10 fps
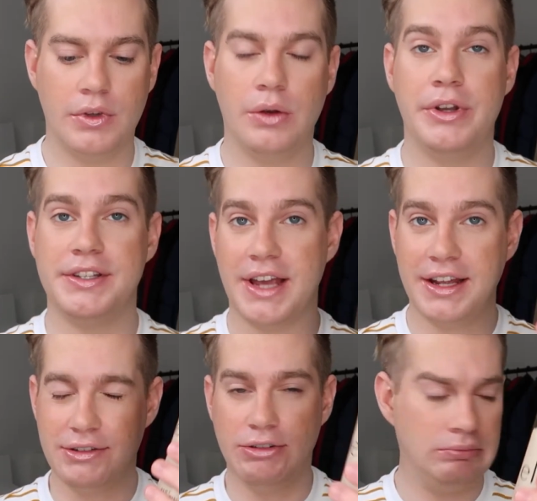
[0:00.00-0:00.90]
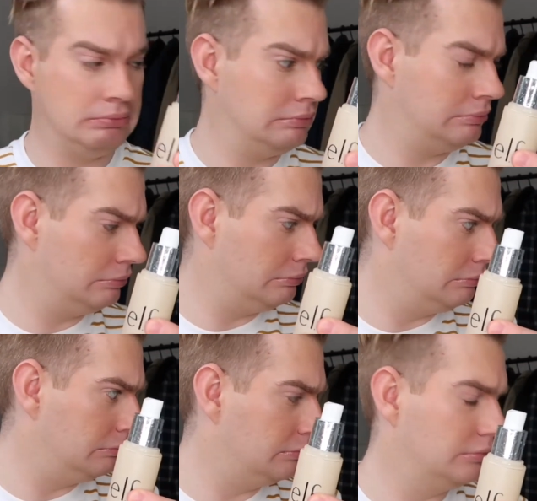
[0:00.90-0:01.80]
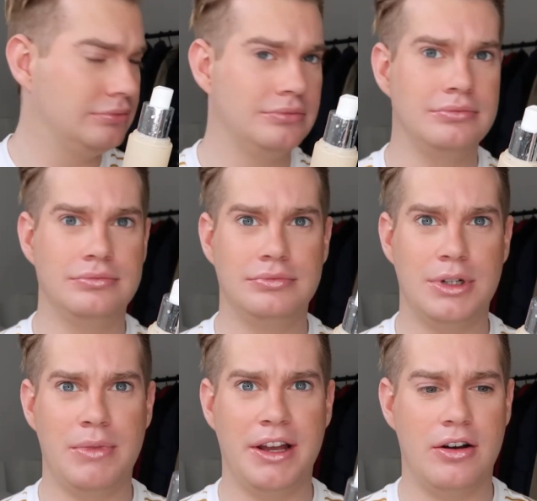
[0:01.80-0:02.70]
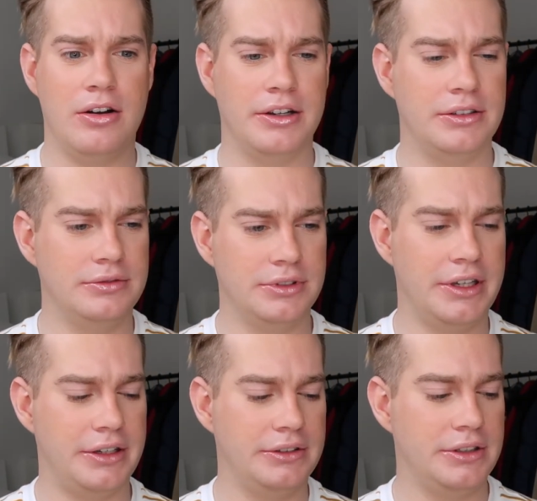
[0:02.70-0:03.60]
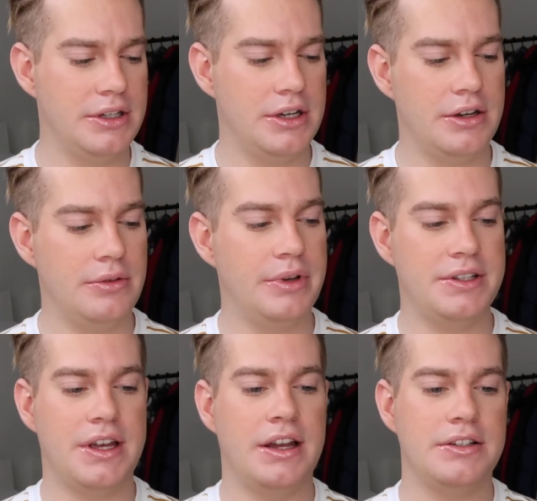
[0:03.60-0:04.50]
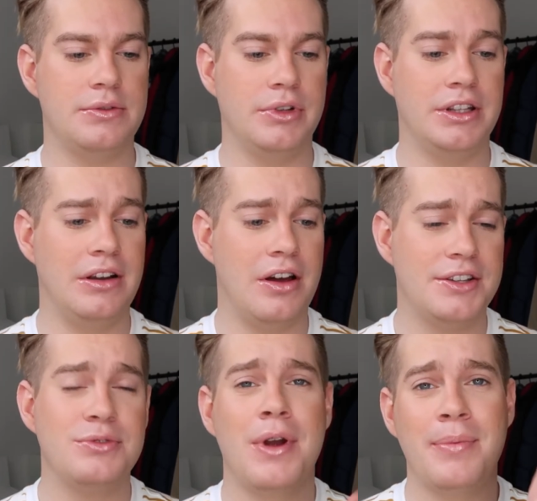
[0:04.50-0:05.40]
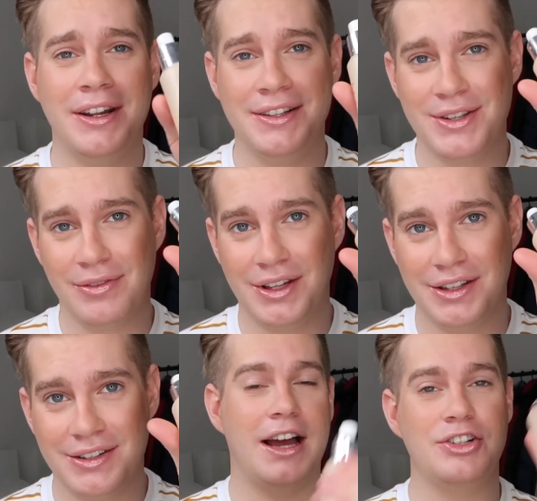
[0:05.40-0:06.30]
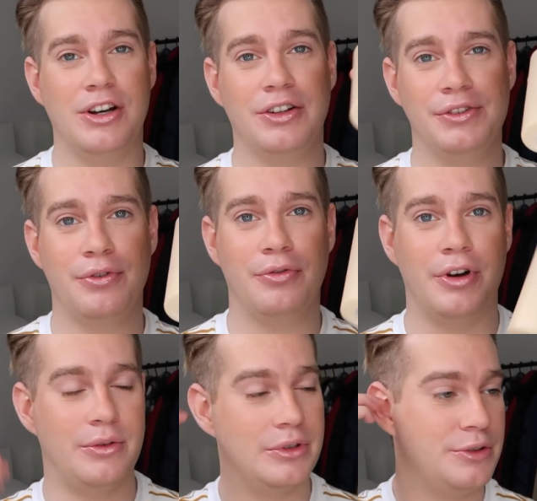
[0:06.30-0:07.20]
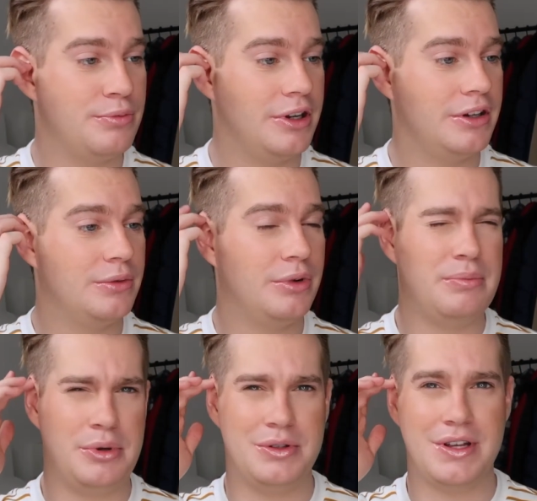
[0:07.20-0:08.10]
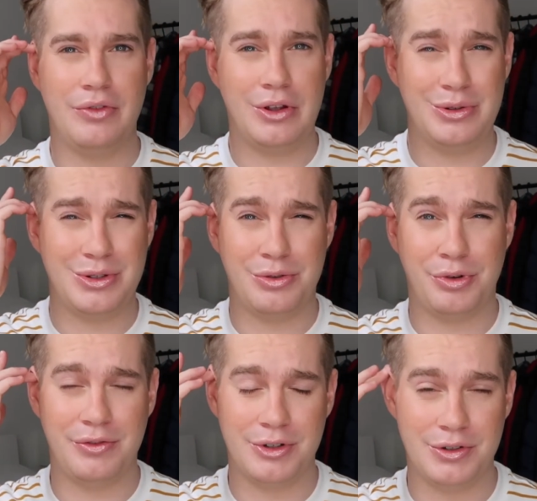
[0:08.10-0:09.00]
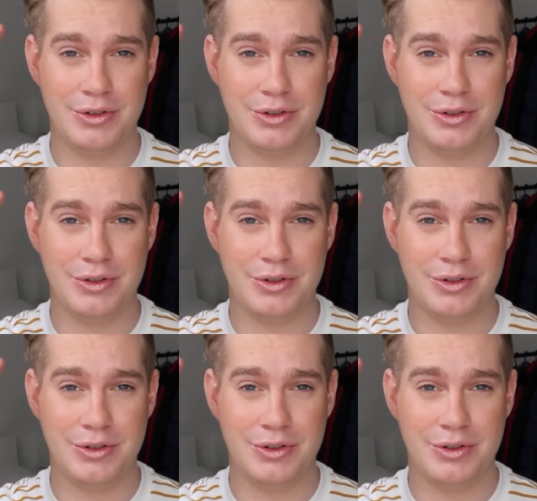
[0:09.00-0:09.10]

reset. Oh my god. Okay. Reset with the last remnants of this. I actually got this for free, which is pretty good. When Boots have those 3 for 2